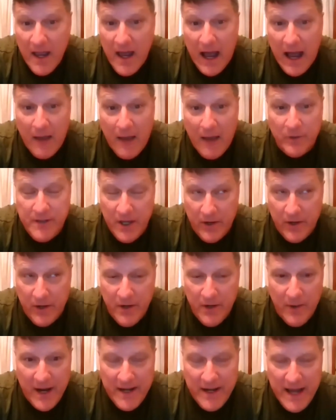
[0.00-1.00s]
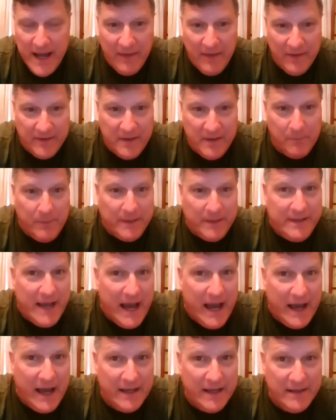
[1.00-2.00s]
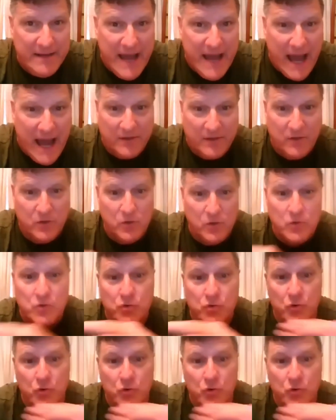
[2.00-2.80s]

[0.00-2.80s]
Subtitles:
I will tell you right now that the battalion tactical